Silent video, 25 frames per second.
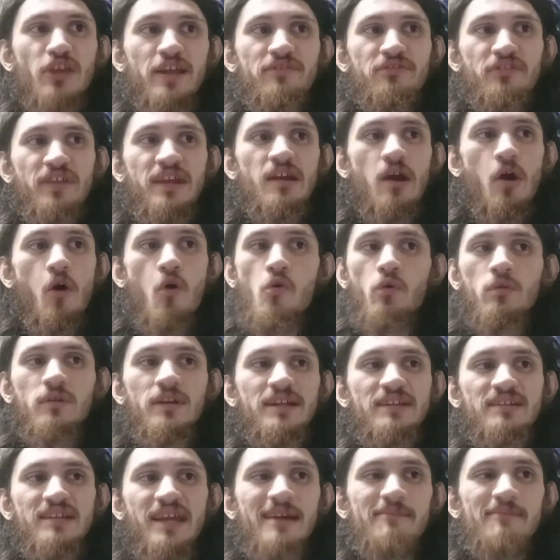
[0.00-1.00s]
Like, the
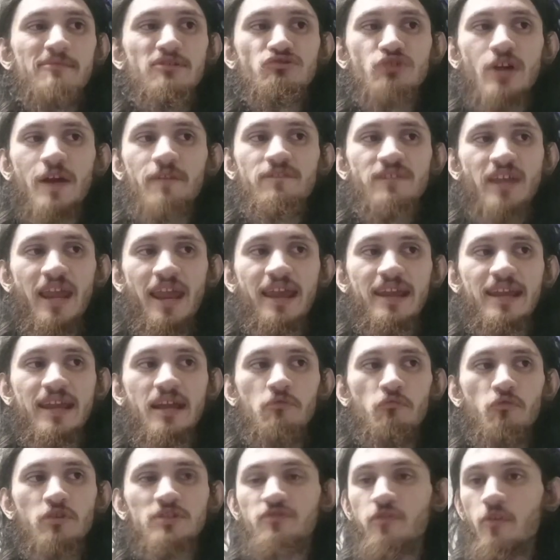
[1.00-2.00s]
only damage I've
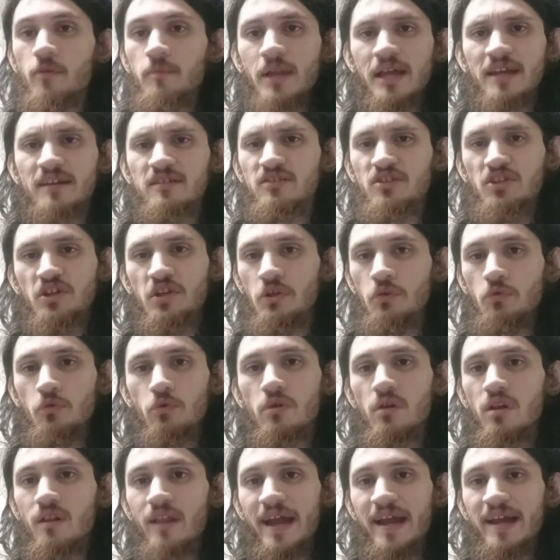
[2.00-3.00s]
taken was from, like, 2
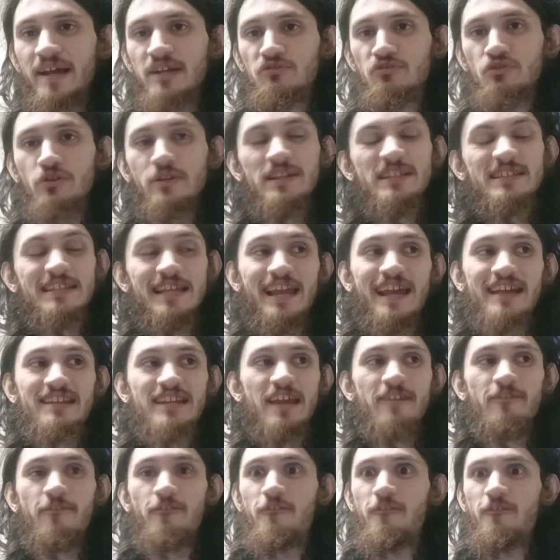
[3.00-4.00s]
clashes and
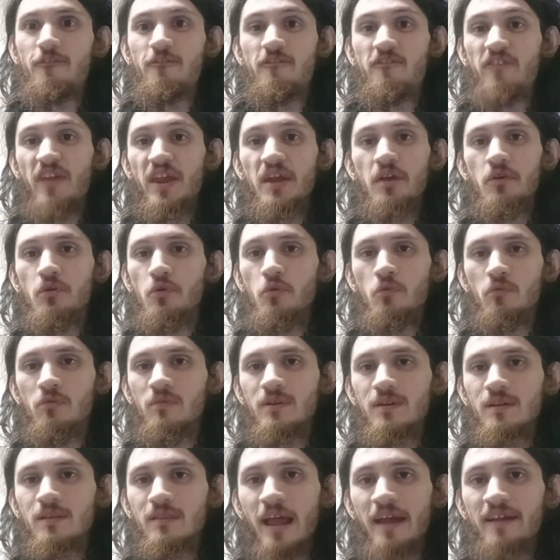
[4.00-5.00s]
a few,
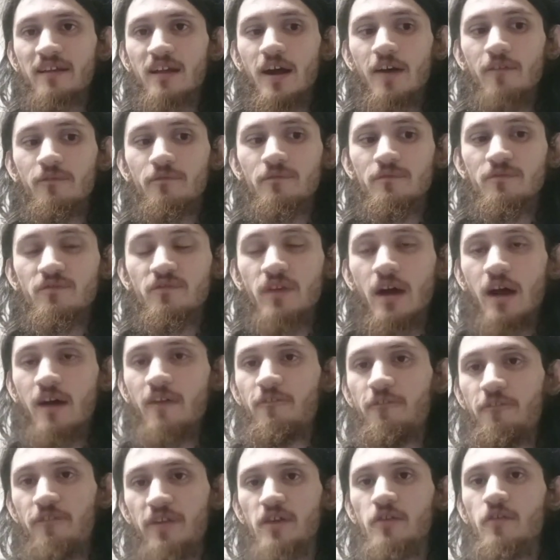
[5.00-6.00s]
like, a
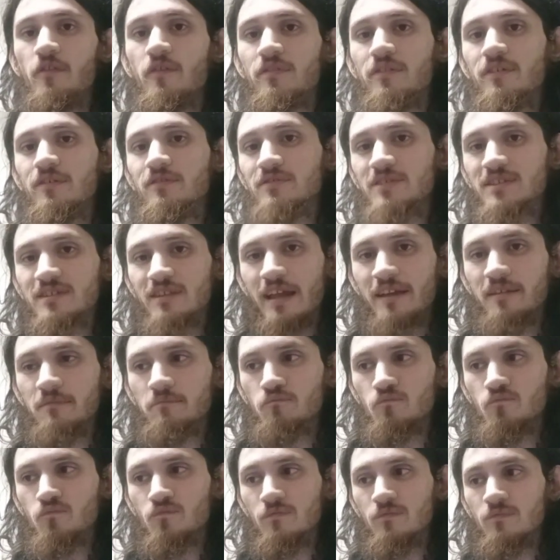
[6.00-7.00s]
few of those, like,
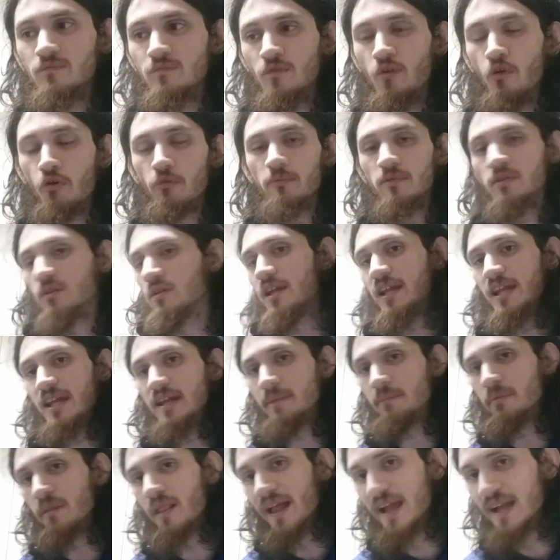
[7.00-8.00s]
normal key
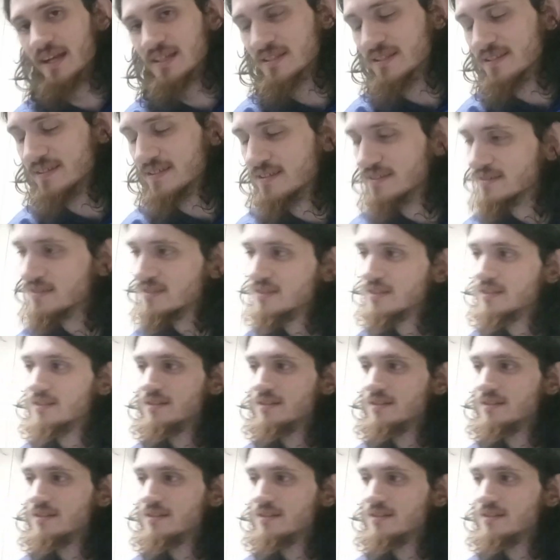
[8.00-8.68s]
blasts.